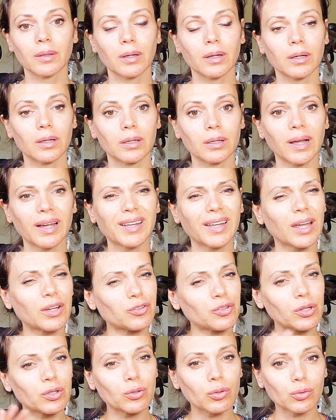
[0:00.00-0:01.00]
uh, I, I
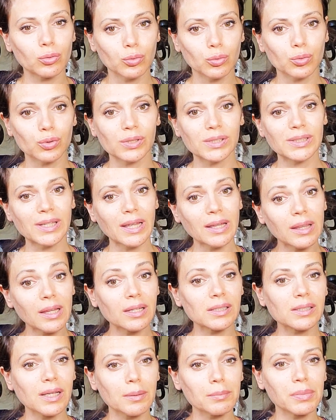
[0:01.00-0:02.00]
try not to say
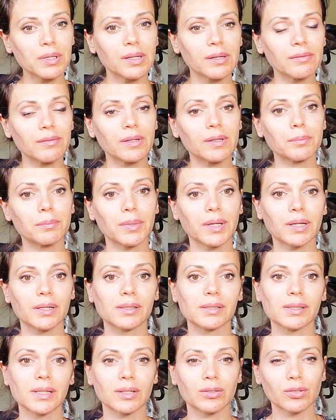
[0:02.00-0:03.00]
things i believe in
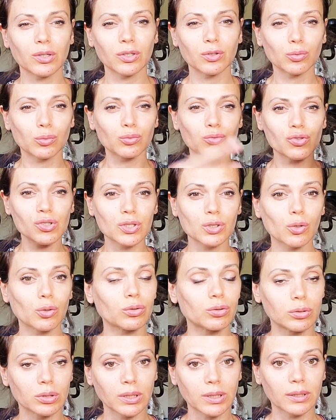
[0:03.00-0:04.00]
because i try to just
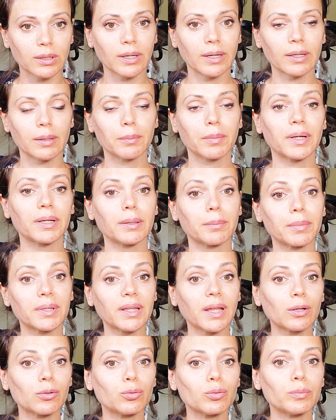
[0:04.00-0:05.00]
not trigger anybody but
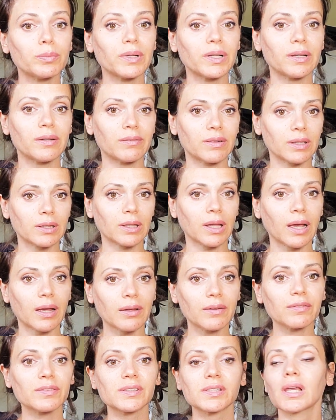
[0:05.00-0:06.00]
i do believe in
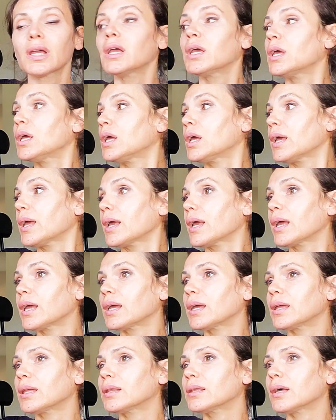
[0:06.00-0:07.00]
lives
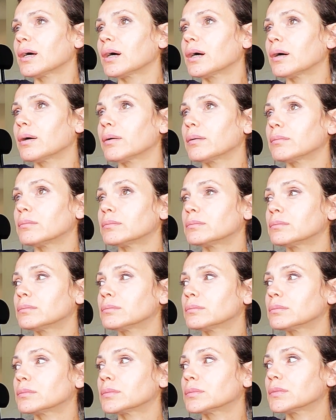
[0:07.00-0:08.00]
and um,
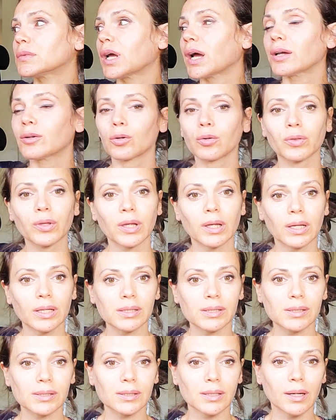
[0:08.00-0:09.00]
i don't think
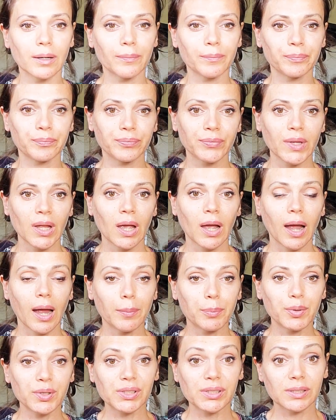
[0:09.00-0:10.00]
it's um, i
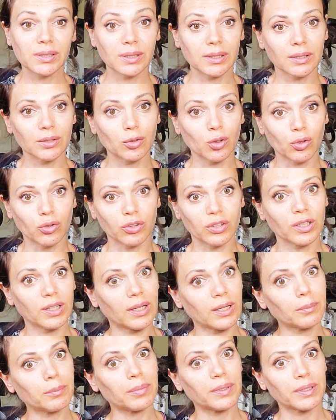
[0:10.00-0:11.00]
personally don't
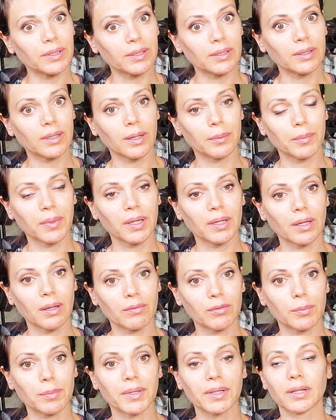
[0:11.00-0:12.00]
think but i mean
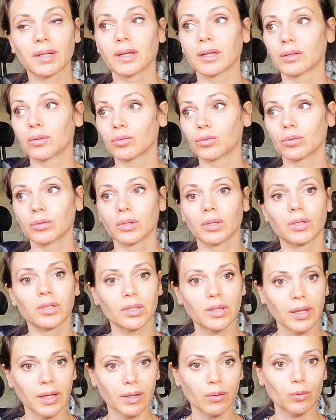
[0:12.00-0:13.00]
everybody can
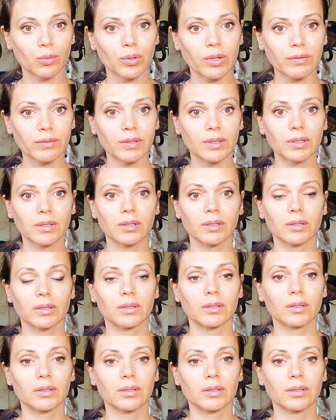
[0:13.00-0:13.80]
think whatever uh,